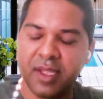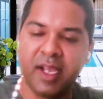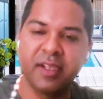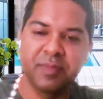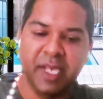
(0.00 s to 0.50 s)

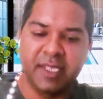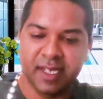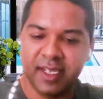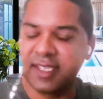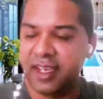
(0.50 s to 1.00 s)
that is
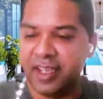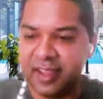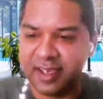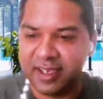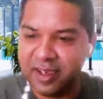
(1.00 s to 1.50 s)
basically
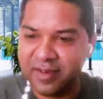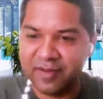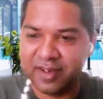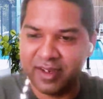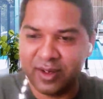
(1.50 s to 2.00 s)
sending the
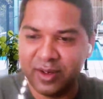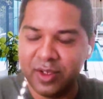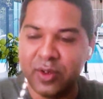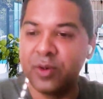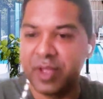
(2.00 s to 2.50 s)
gift, you know,
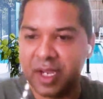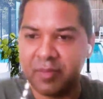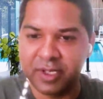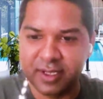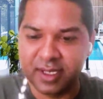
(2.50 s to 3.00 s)
you know
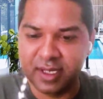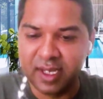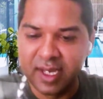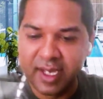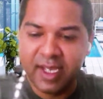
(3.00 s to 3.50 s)
that person,
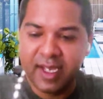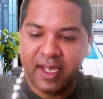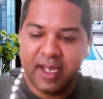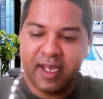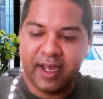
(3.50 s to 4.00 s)

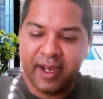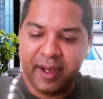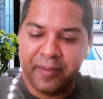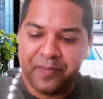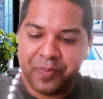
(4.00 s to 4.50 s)
right?
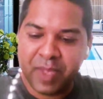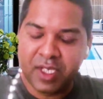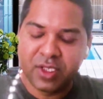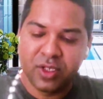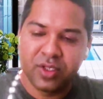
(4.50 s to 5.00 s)
Um,
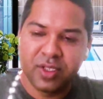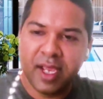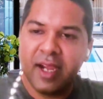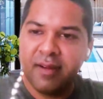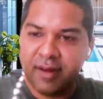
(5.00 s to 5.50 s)
so so
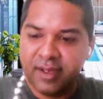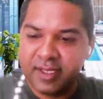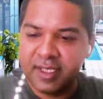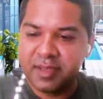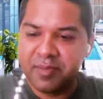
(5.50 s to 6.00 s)
that
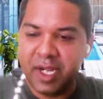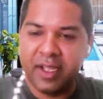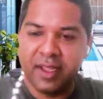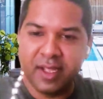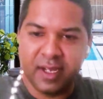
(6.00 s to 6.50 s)
trust is
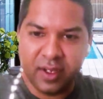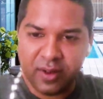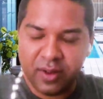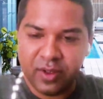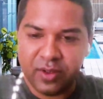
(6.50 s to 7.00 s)
built and then
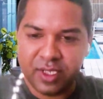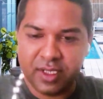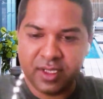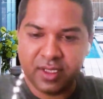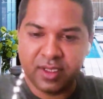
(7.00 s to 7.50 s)
you know you
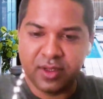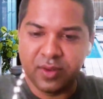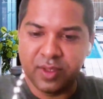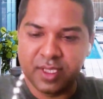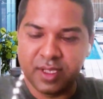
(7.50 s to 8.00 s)
just
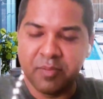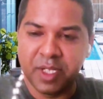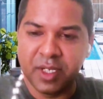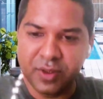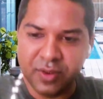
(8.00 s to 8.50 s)
do a
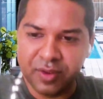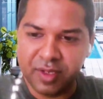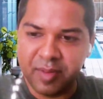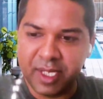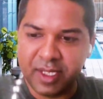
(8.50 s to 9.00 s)
simple two to
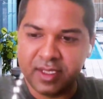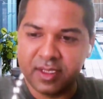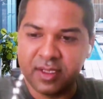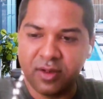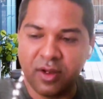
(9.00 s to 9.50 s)
three
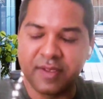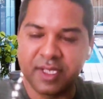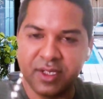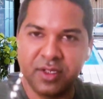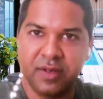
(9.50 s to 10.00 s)
minutes
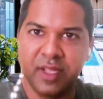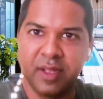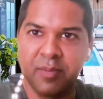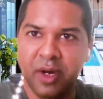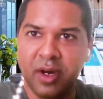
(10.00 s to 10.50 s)
conversation
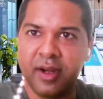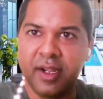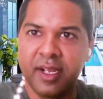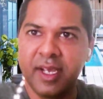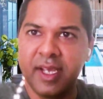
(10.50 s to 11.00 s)
with the
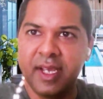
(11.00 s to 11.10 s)
bot